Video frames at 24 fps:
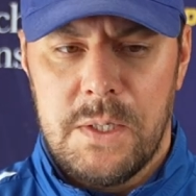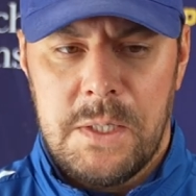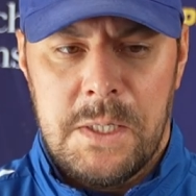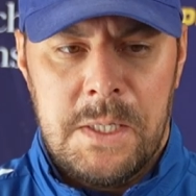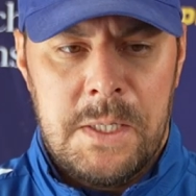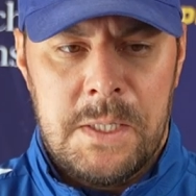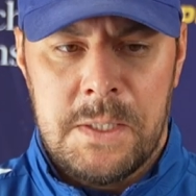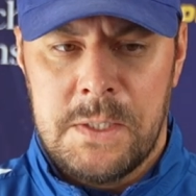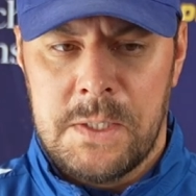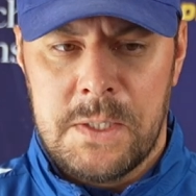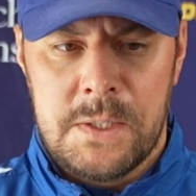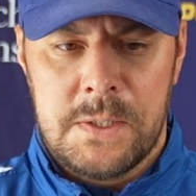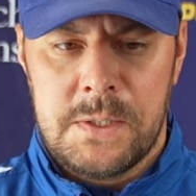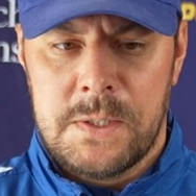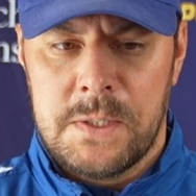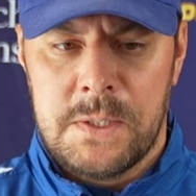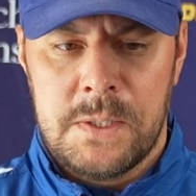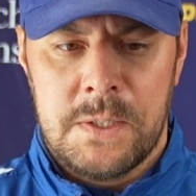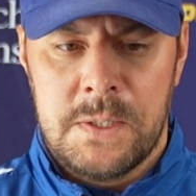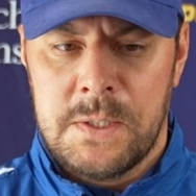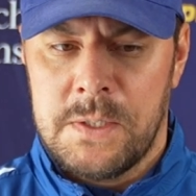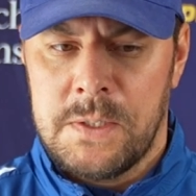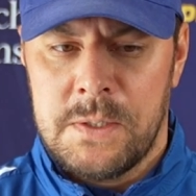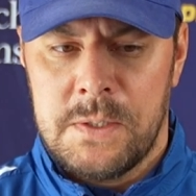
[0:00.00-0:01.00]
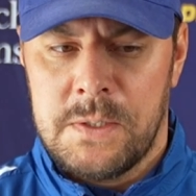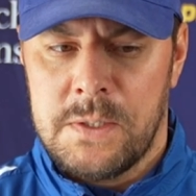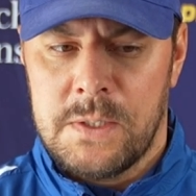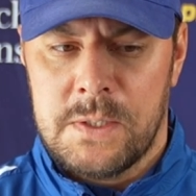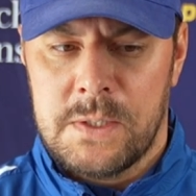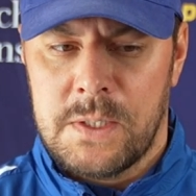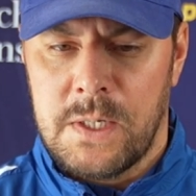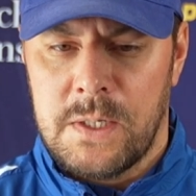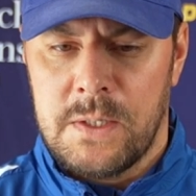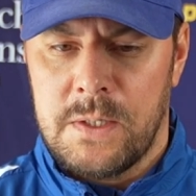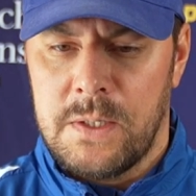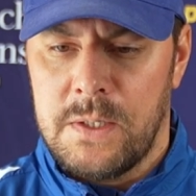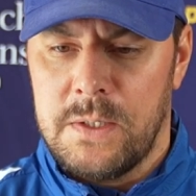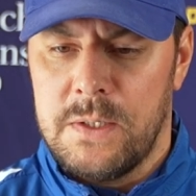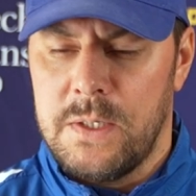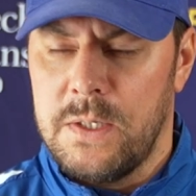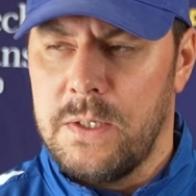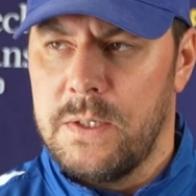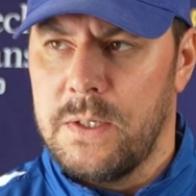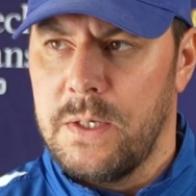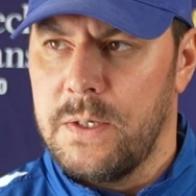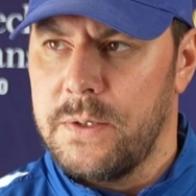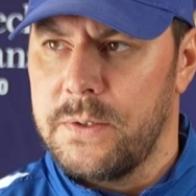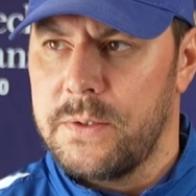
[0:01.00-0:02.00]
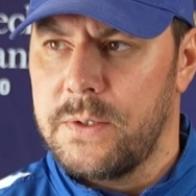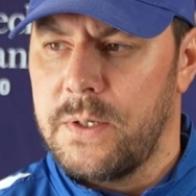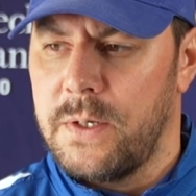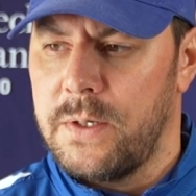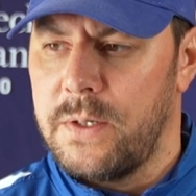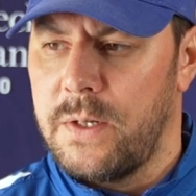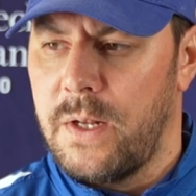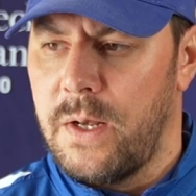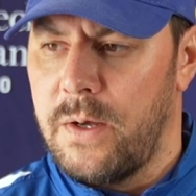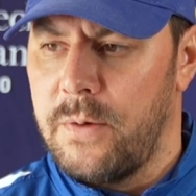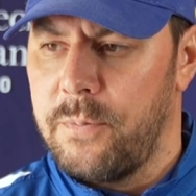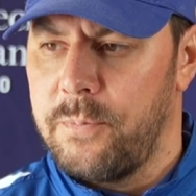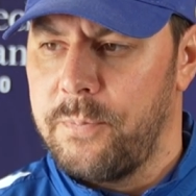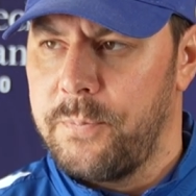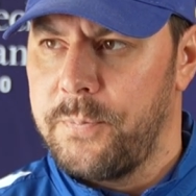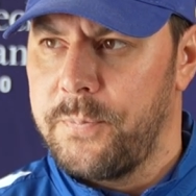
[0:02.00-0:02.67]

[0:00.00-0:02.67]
and just getting the details done now.